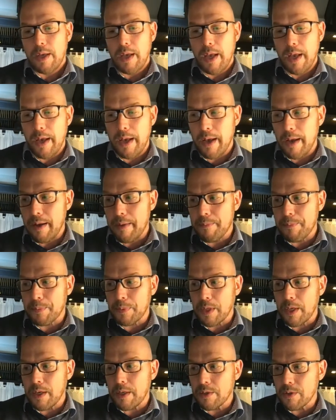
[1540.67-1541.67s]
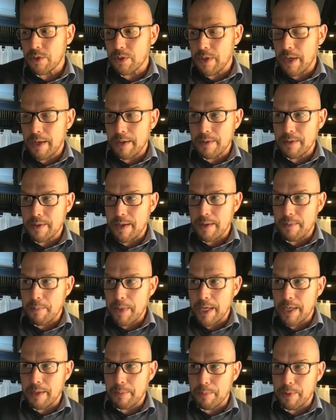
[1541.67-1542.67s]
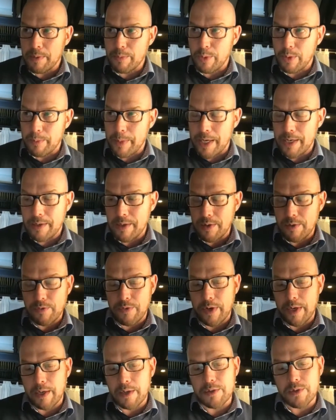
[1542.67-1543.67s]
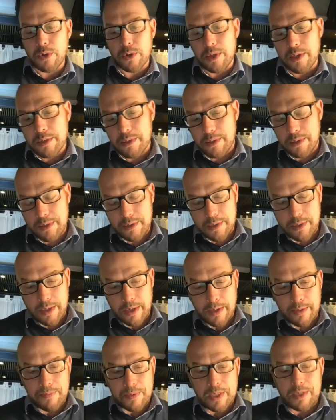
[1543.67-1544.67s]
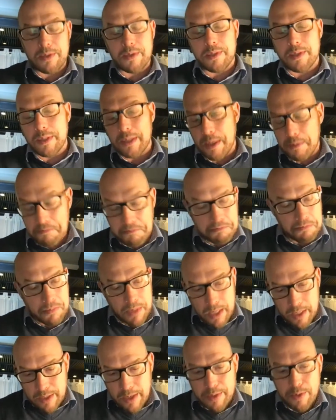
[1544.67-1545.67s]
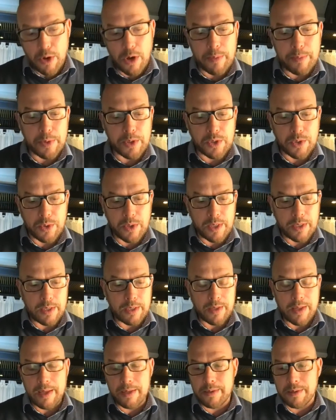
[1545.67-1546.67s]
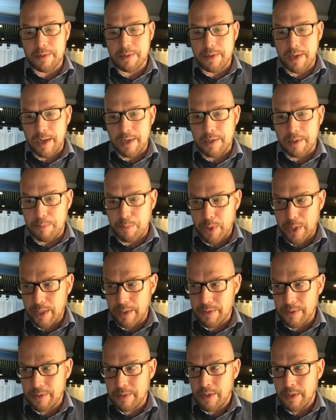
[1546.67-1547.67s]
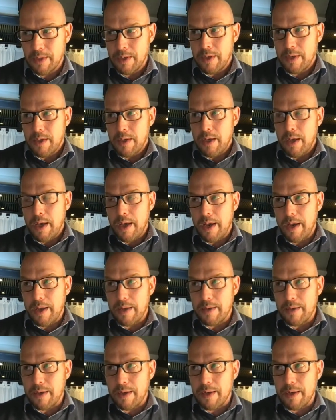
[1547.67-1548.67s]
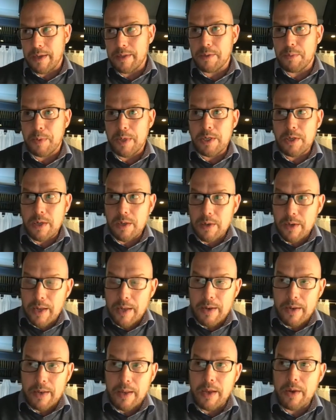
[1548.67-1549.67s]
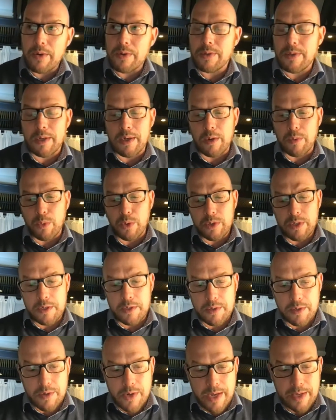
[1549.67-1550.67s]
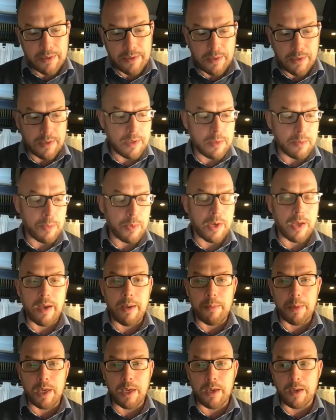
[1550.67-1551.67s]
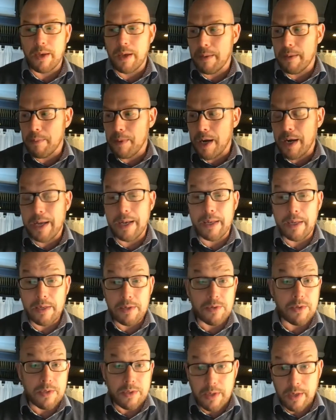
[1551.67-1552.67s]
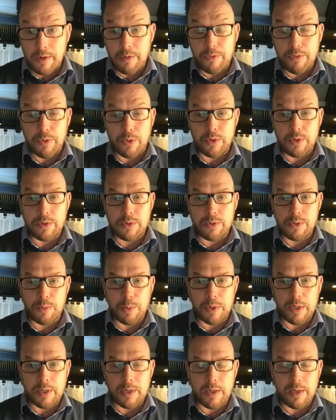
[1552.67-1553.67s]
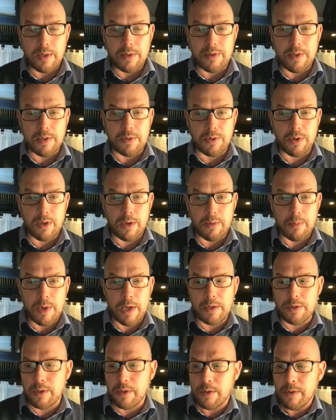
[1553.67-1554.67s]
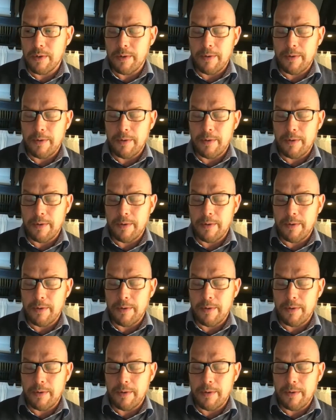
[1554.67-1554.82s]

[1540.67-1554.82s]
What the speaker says: and make a bit more maintenance friendly? So this is another opportunity that this data brings. And especially in areas that are water stressed, this is becoming highly interesting for superintendents, as you can imagine.